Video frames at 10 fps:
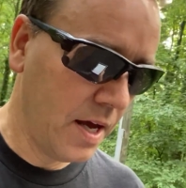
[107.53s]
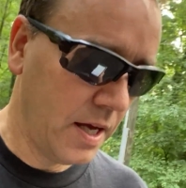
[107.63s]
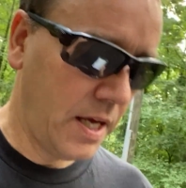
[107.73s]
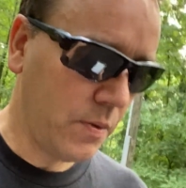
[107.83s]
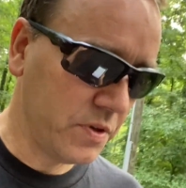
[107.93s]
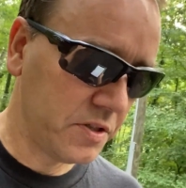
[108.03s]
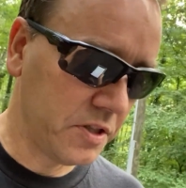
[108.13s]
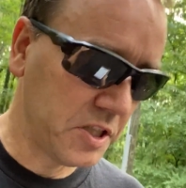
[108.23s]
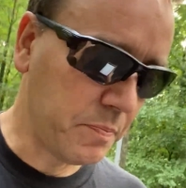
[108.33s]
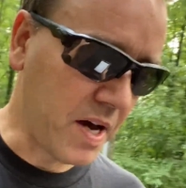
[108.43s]
He was
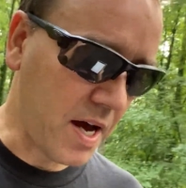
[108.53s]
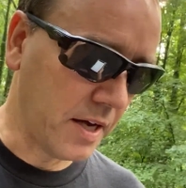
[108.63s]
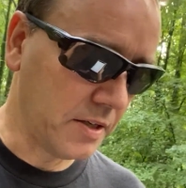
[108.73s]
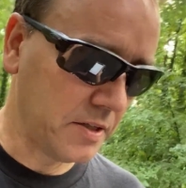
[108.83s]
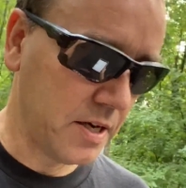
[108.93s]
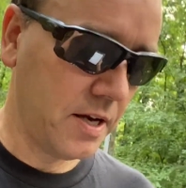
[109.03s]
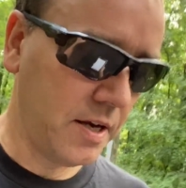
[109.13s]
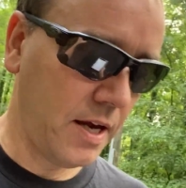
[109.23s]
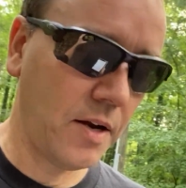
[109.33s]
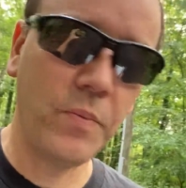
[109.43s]
despised,
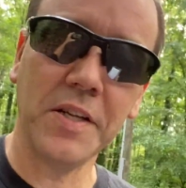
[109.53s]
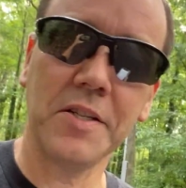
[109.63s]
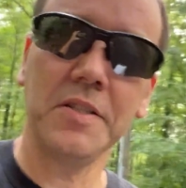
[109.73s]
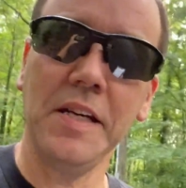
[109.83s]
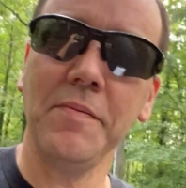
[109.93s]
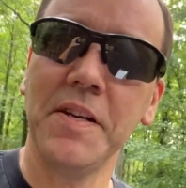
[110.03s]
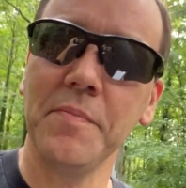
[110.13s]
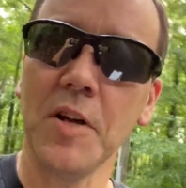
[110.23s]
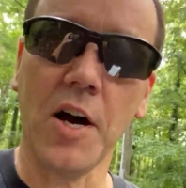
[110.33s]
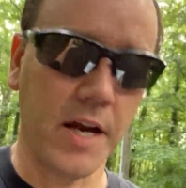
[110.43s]
and we esteemed him
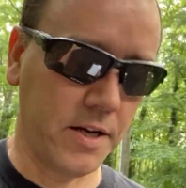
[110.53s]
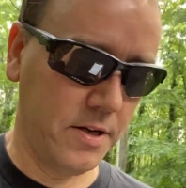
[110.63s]
not.